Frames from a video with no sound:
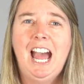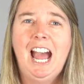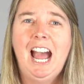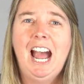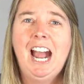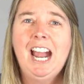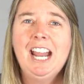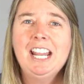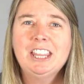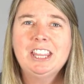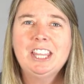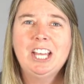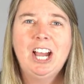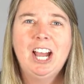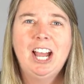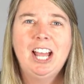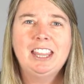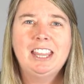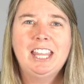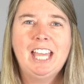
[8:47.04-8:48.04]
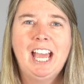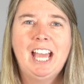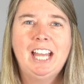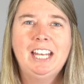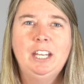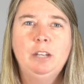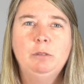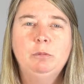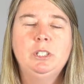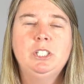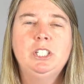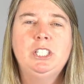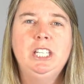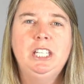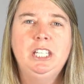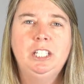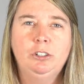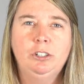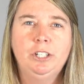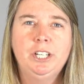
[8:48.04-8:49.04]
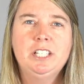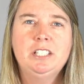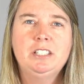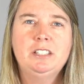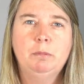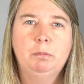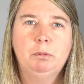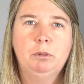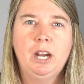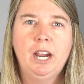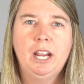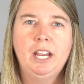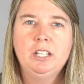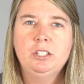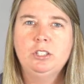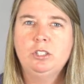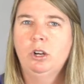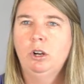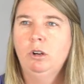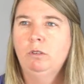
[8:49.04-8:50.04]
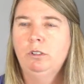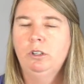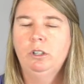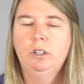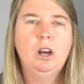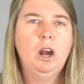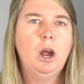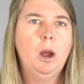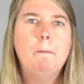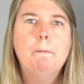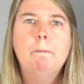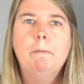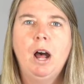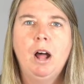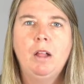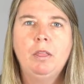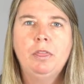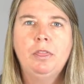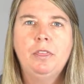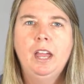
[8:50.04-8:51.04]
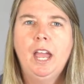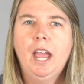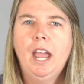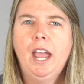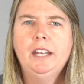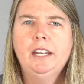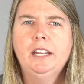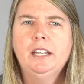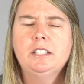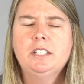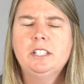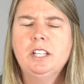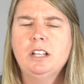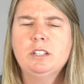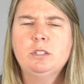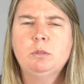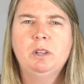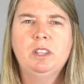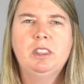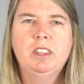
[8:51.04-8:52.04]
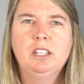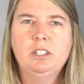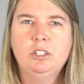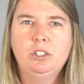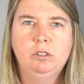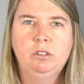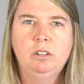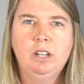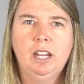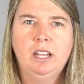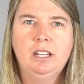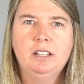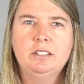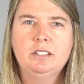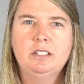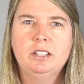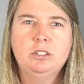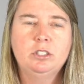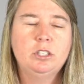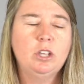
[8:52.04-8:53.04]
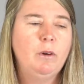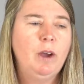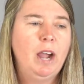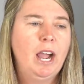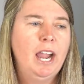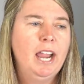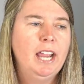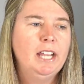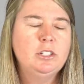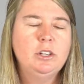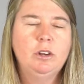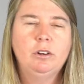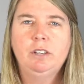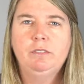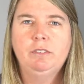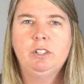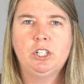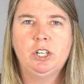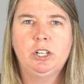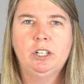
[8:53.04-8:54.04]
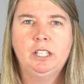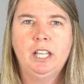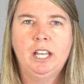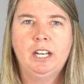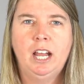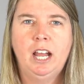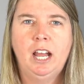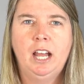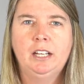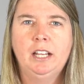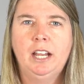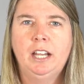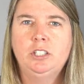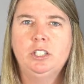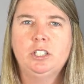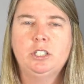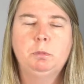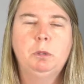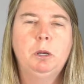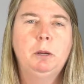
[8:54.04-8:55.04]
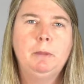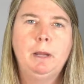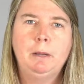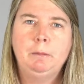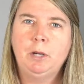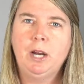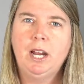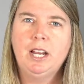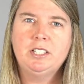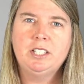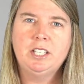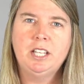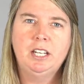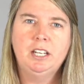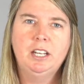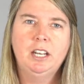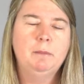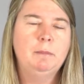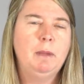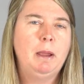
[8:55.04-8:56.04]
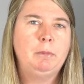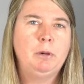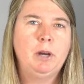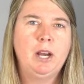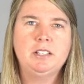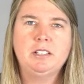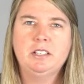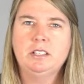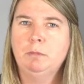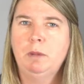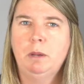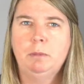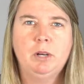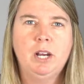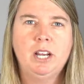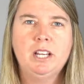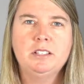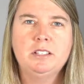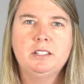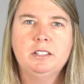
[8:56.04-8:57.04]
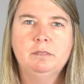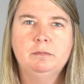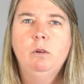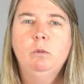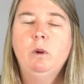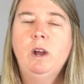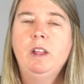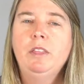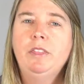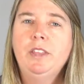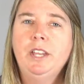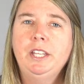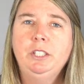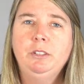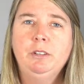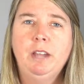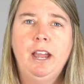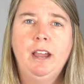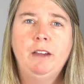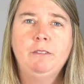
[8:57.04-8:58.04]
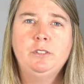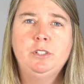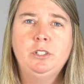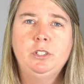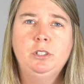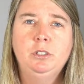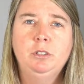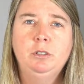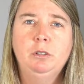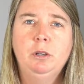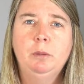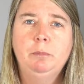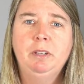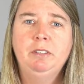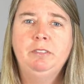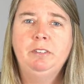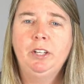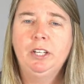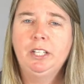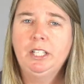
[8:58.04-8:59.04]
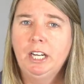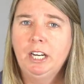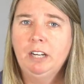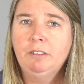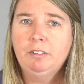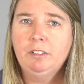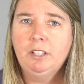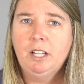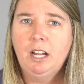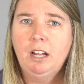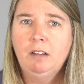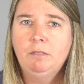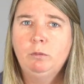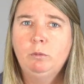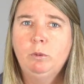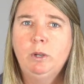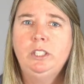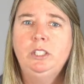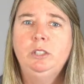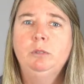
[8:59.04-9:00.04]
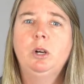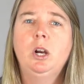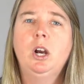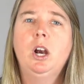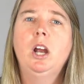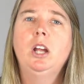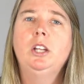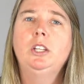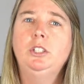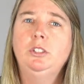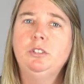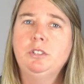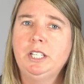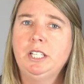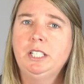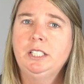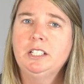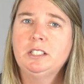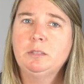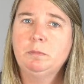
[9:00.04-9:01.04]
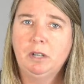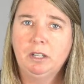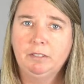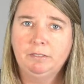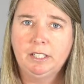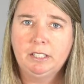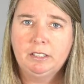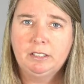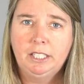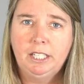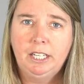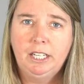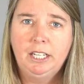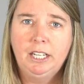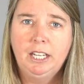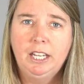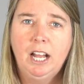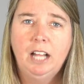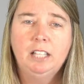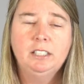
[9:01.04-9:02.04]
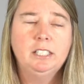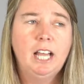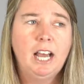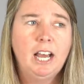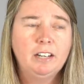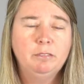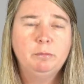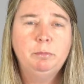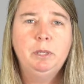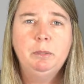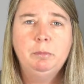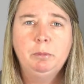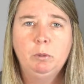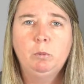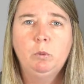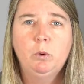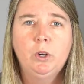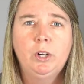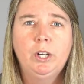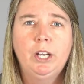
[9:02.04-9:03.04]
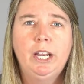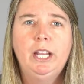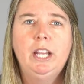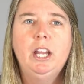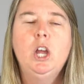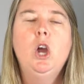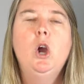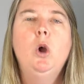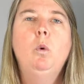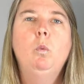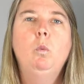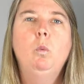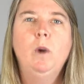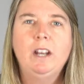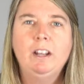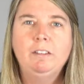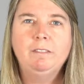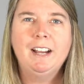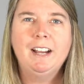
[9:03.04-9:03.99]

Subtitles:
I thought that it would decrease the price over a month, and it does within 2 days. So I don't even turn that on. I just put my price in, and my price is my price. One thing you have to be very careful of when you are using List Perfectly, a lot of people worry, what if